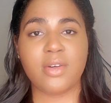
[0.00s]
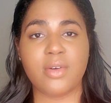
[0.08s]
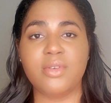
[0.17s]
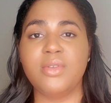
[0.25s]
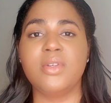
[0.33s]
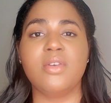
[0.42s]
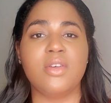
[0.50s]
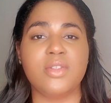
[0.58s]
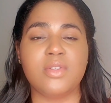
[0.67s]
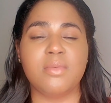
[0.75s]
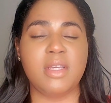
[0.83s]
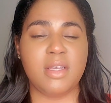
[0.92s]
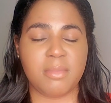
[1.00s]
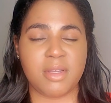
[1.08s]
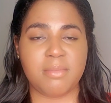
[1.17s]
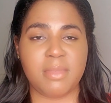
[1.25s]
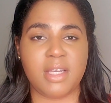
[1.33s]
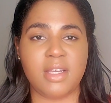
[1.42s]
or you can also email
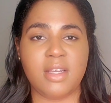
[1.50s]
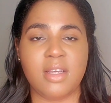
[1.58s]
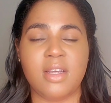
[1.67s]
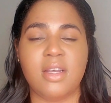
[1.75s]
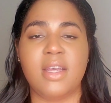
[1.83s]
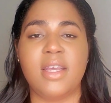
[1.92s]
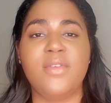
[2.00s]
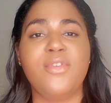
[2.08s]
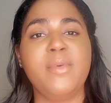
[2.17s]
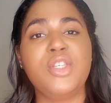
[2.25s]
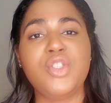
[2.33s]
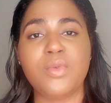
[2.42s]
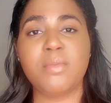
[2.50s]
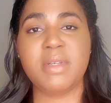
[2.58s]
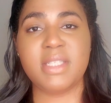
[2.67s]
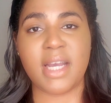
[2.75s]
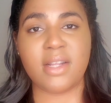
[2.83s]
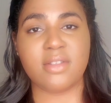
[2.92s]
me. Information will be
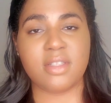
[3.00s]
down in the